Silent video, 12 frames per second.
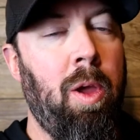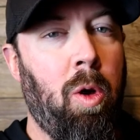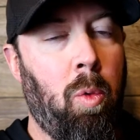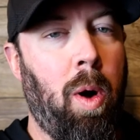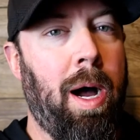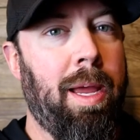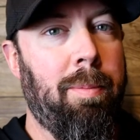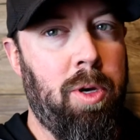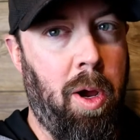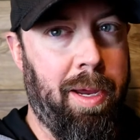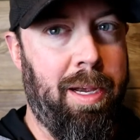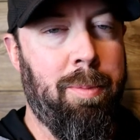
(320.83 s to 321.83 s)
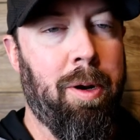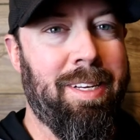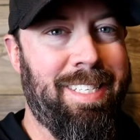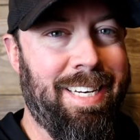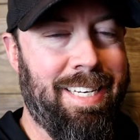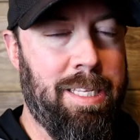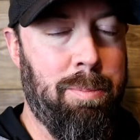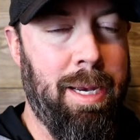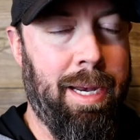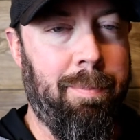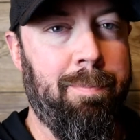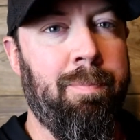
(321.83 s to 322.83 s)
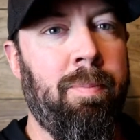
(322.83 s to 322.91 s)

why I'm talking about a sixth minute.